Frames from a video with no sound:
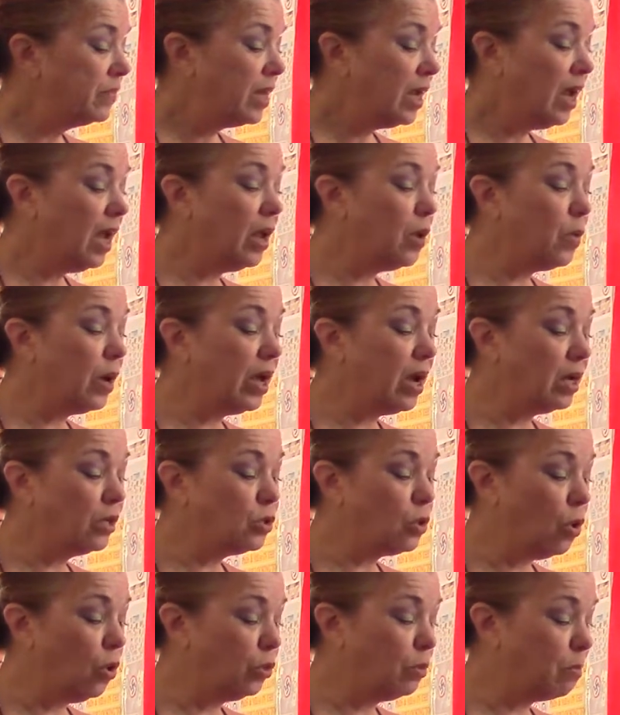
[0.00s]
Anyway, I
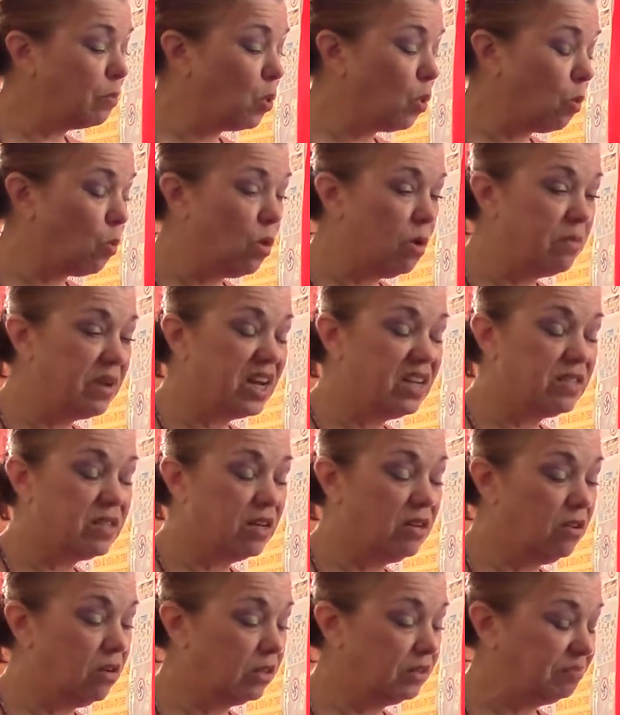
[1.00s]
told the poor woman, I
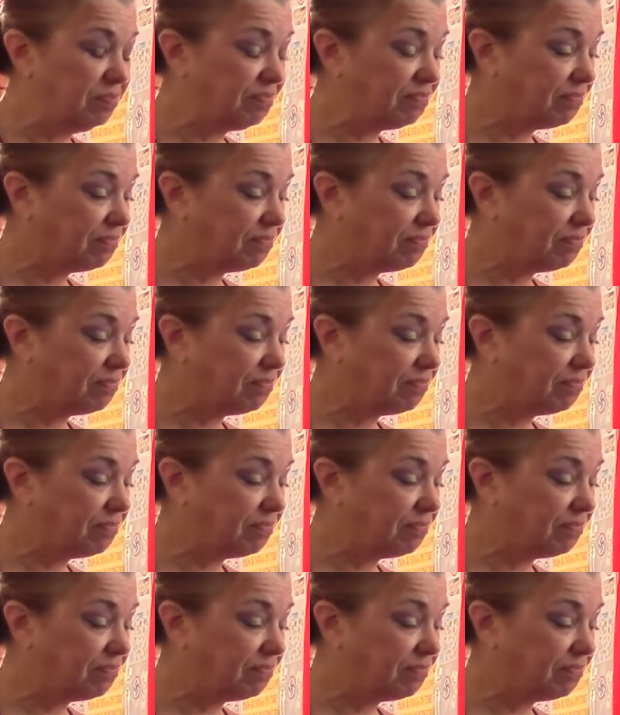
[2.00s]
said, look,